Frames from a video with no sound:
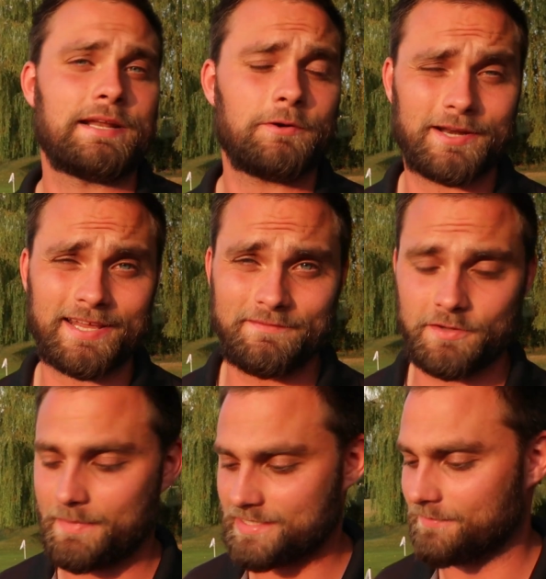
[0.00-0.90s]
They're not going to give
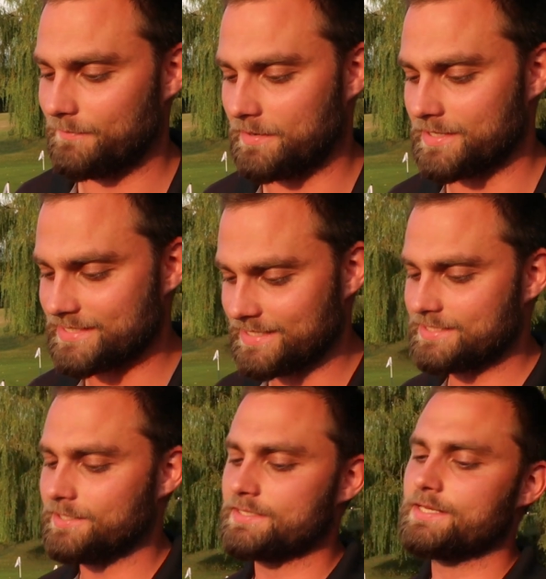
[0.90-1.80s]
you a massive amount of
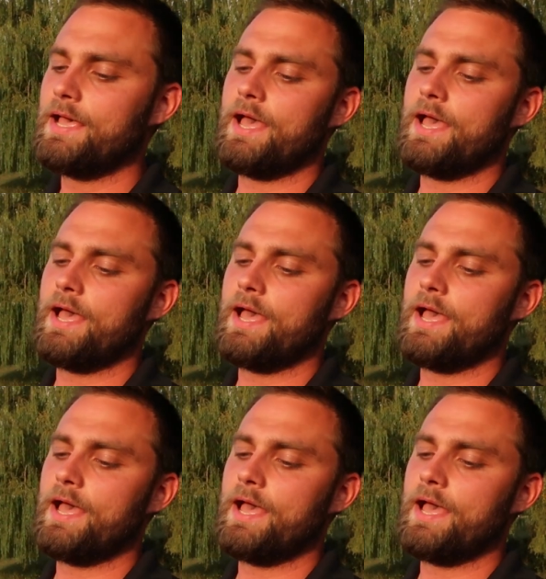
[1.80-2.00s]
distance,